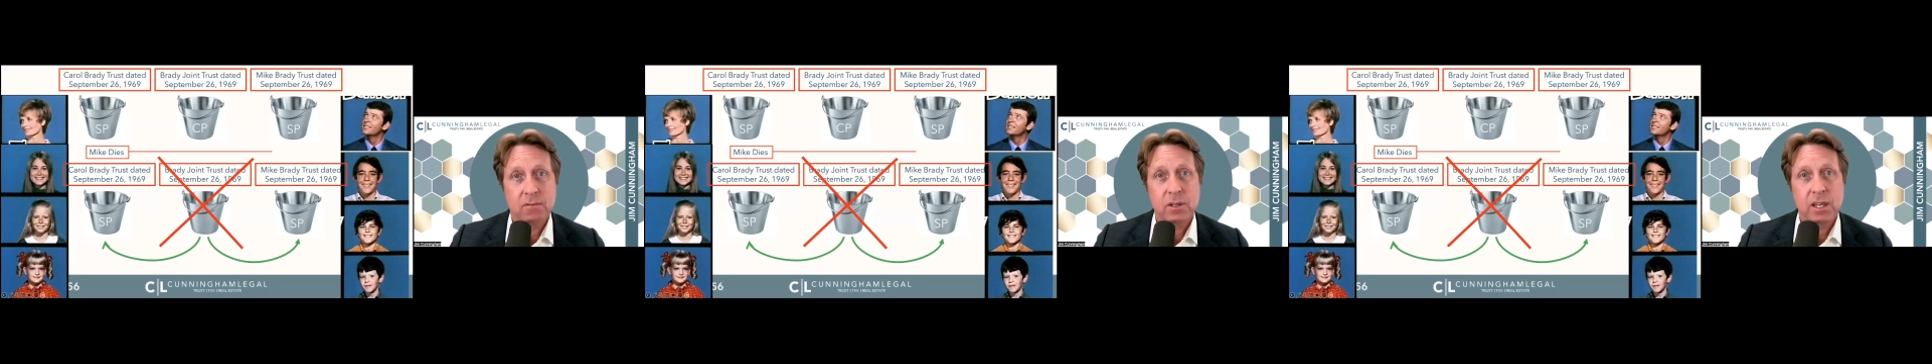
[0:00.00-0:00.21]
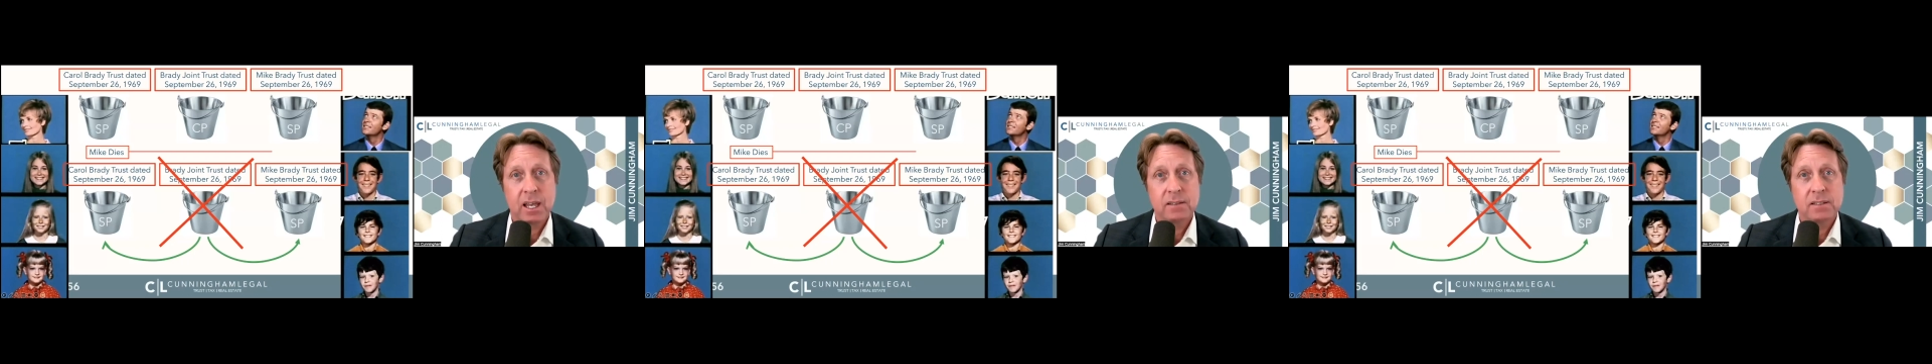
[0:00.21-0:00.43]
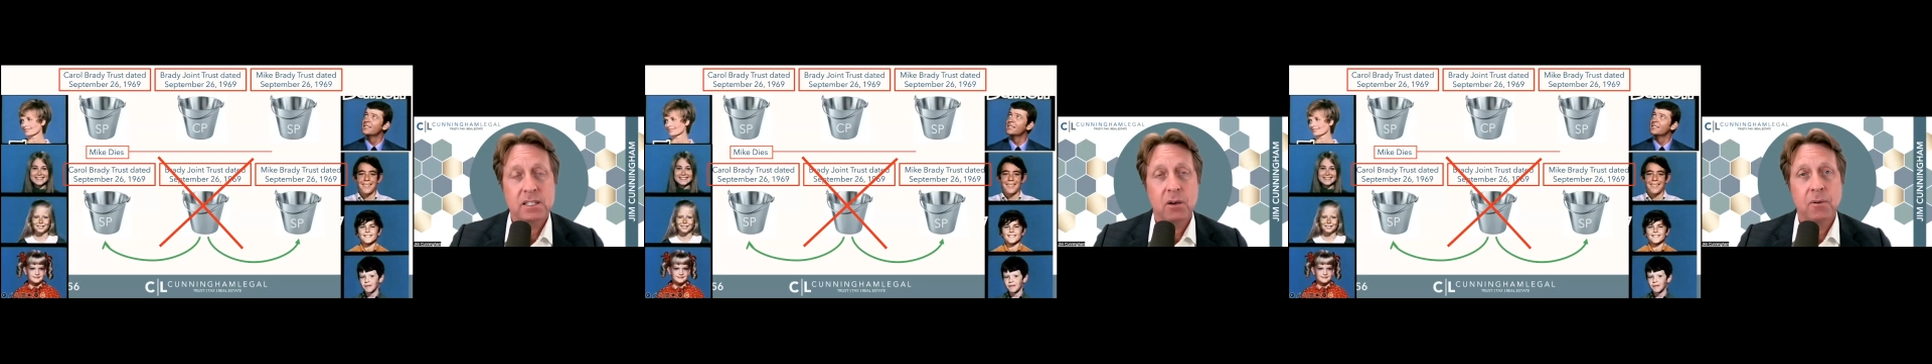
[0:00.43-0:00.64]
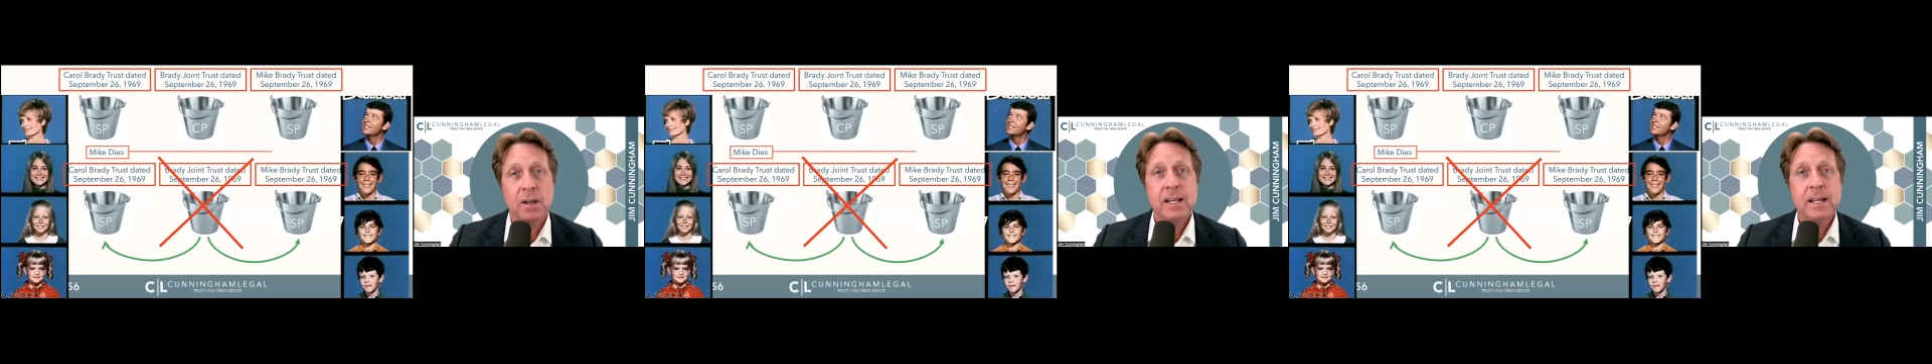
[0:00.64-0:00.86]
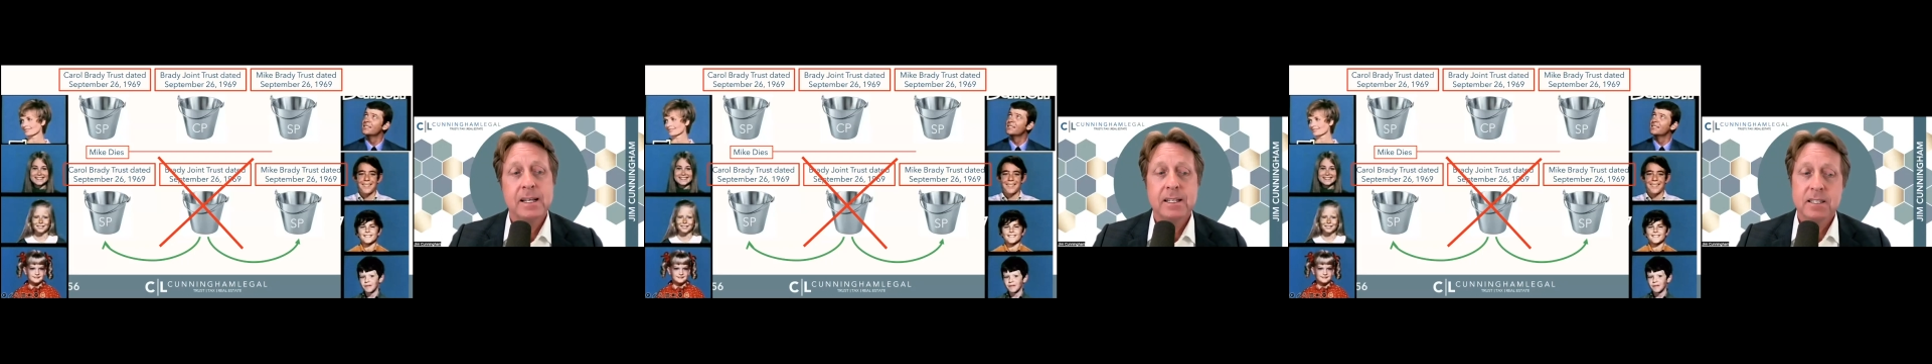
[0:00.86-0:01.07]
Okay, so
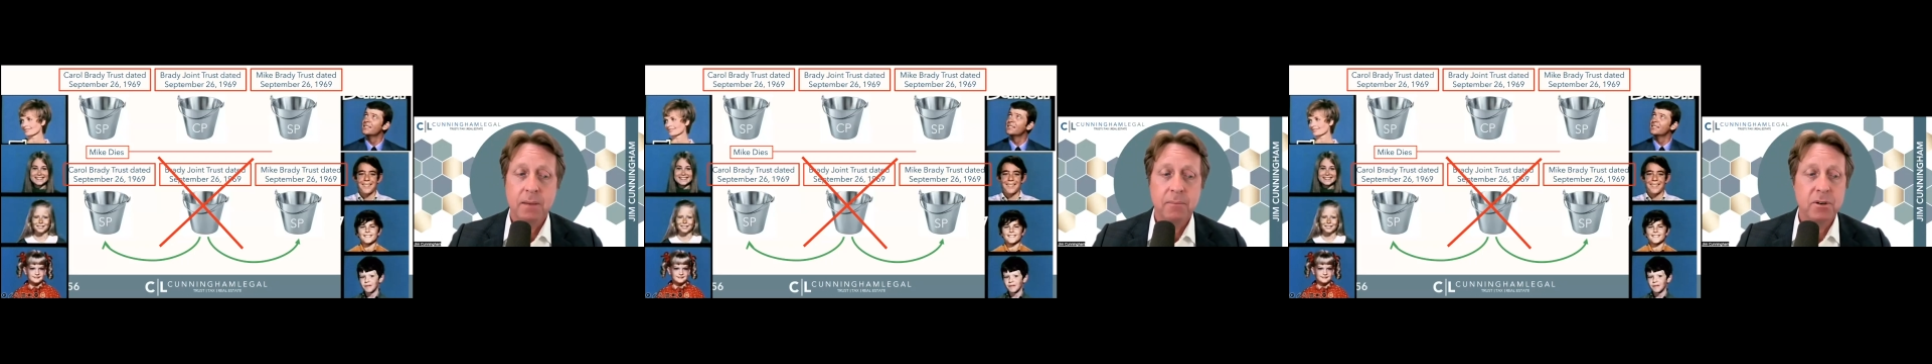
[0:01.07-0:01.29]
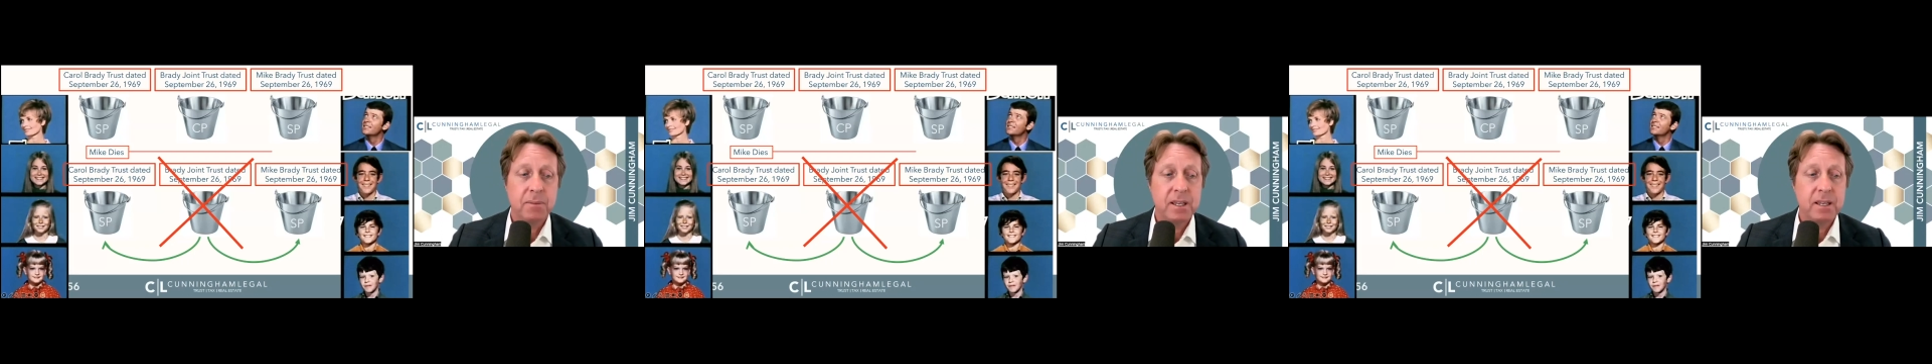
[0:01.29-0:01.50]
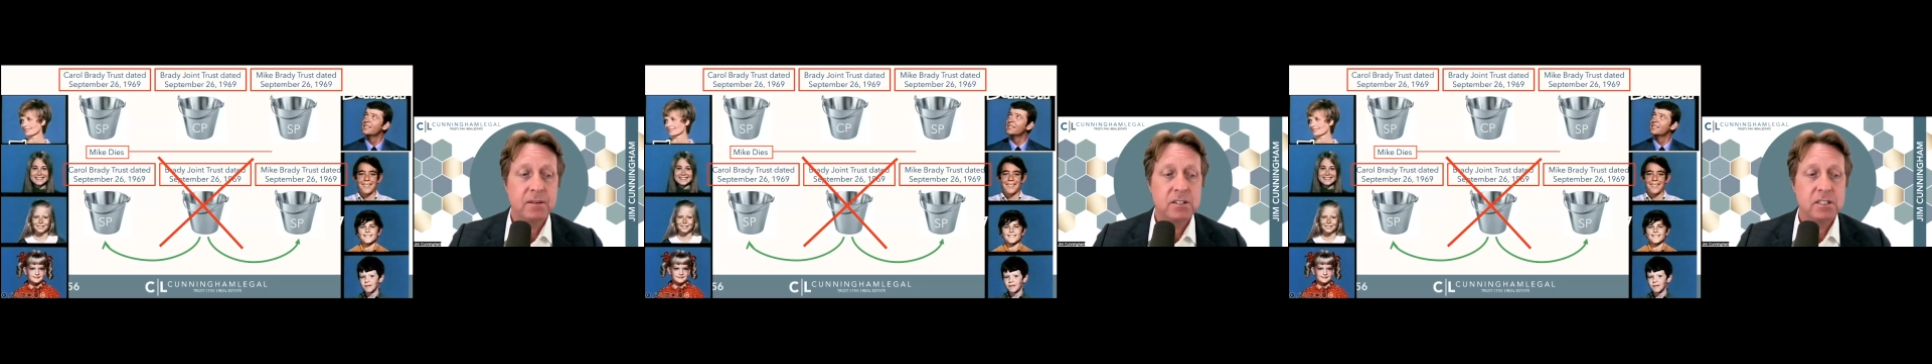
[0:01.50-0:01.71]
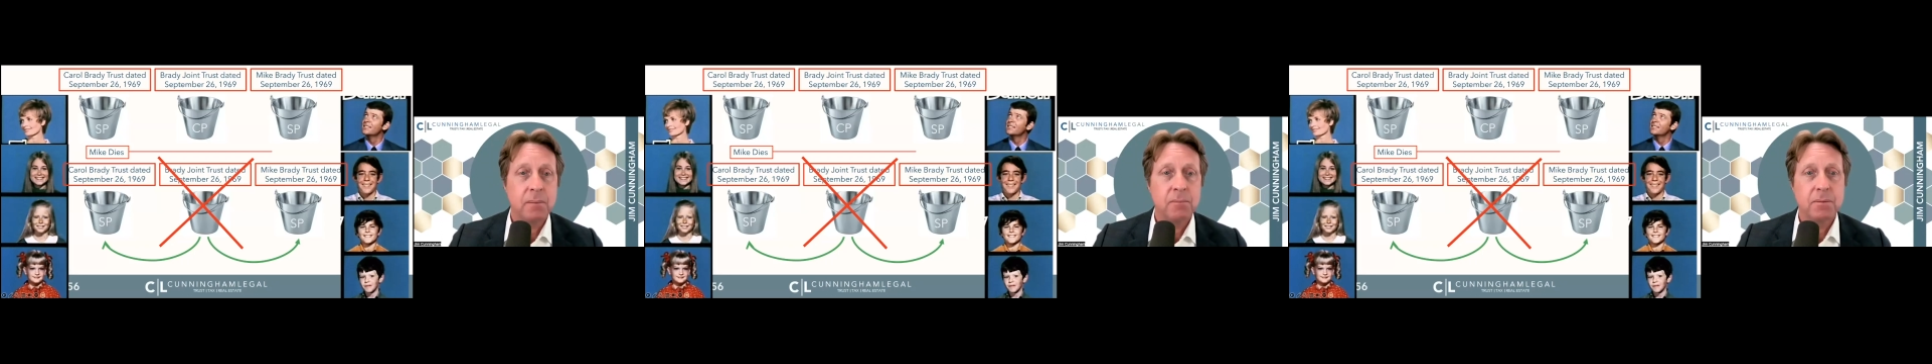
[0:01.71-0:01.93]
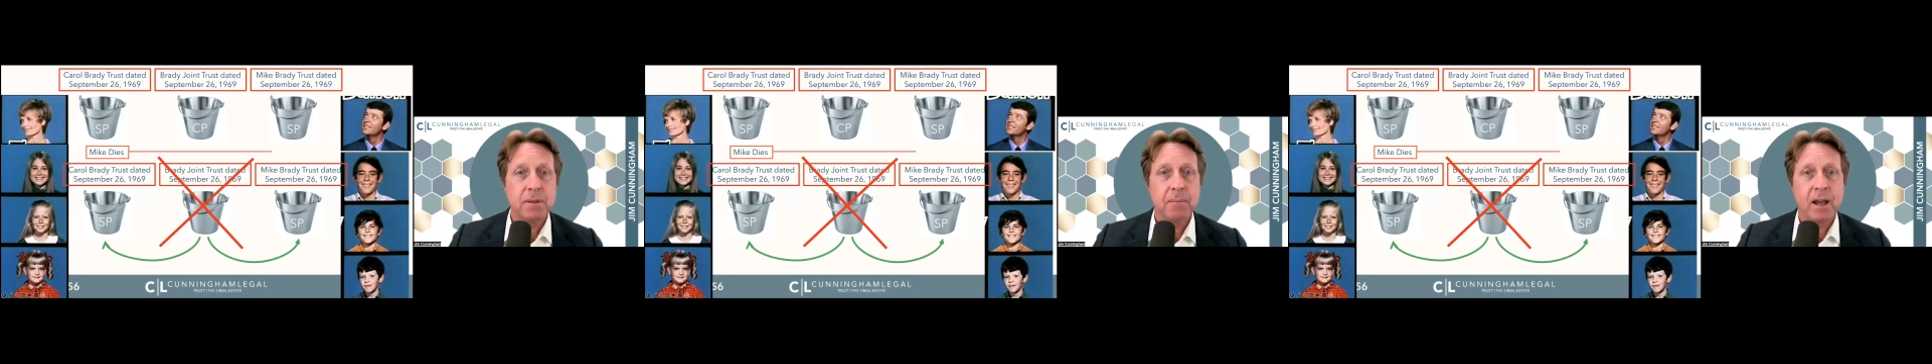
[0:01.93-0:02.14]
something to
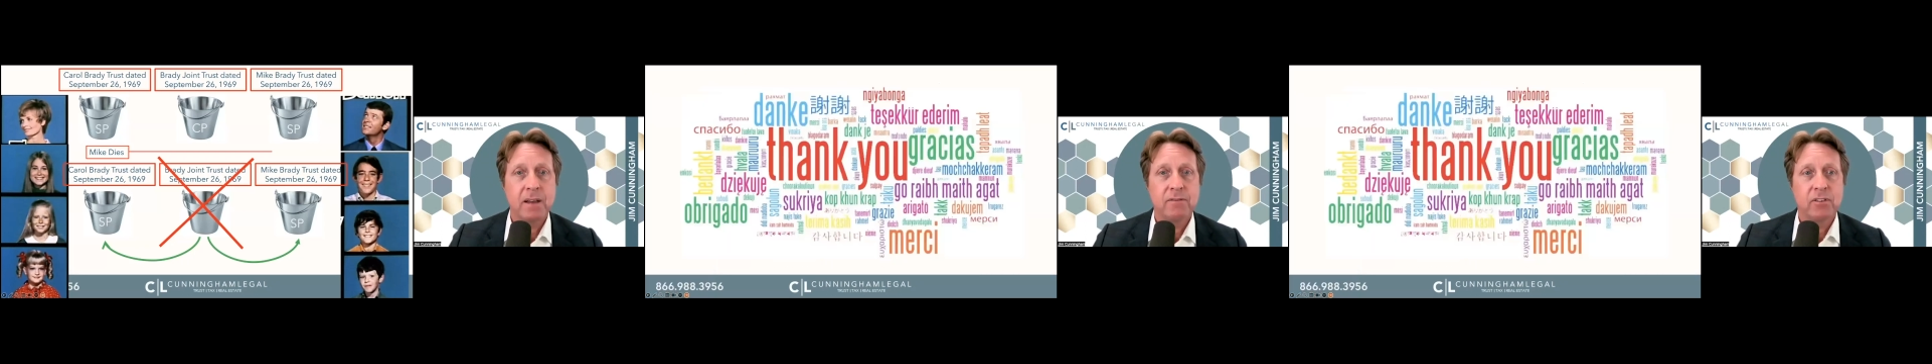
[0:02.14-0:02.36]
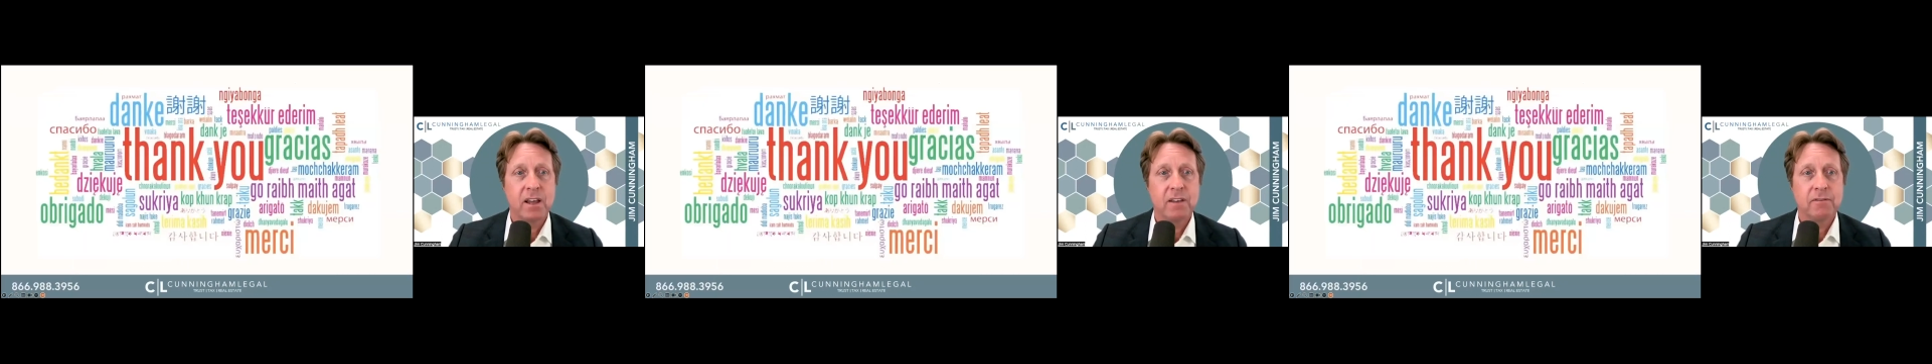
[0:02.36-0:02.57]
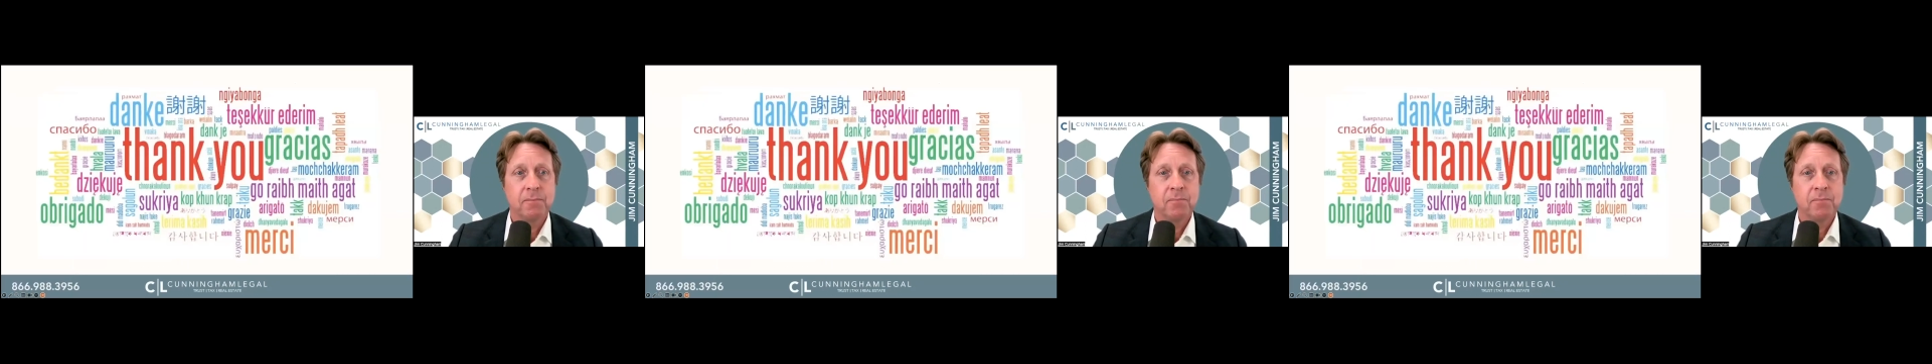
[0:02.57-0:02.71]
be mindful of.